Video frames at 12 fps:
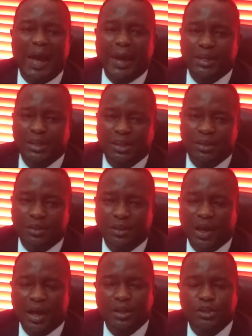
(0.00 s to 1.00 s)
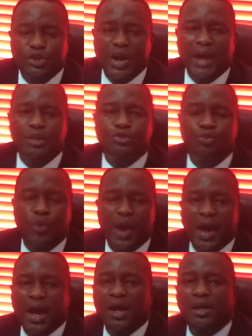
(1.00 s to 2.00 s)
ideal, and try to
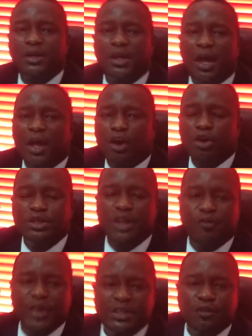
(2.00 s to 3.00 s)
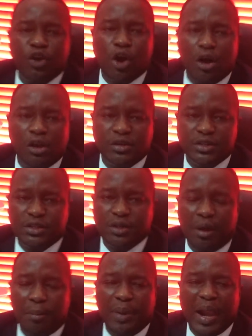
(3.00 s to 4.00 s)
wear conservative colors,
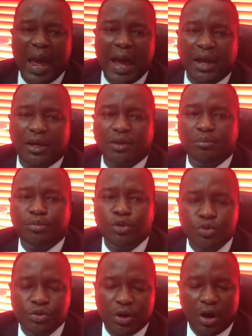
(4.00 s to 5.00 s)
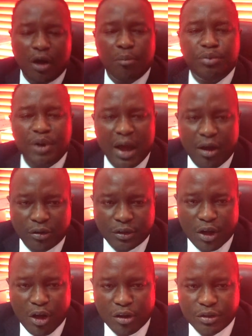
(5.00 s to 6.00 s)
black, blue, or brown
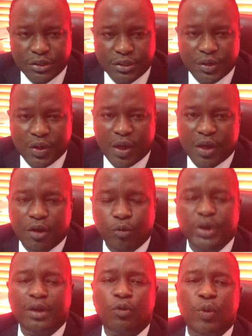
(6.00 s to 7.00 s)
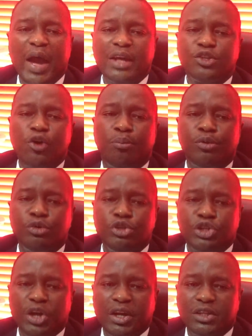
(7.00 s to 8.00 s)
colors, with a white or blue
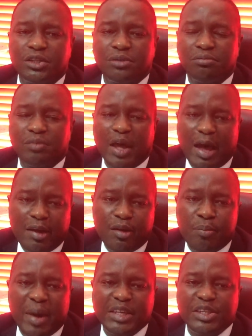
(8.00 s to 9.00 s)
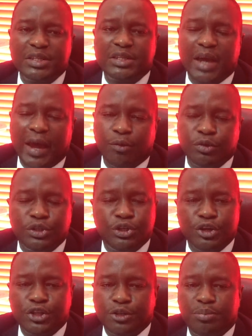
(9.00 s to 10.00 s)
shirt and a matching tie would
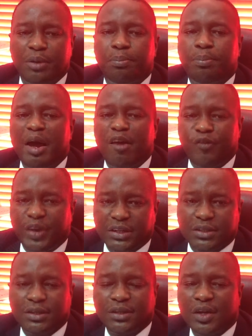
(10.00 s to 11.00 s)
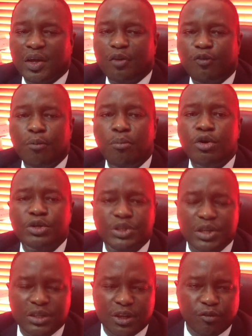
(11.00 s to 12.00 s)
just be perfect for most
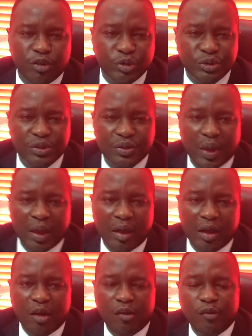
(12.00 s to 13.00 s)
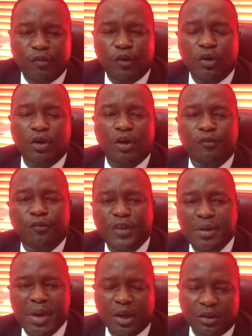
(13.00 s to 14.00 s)
interviews. For a
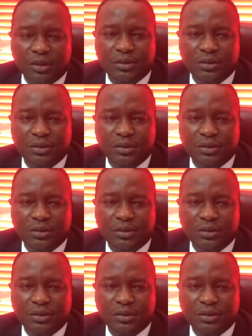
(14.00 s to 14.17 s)
female,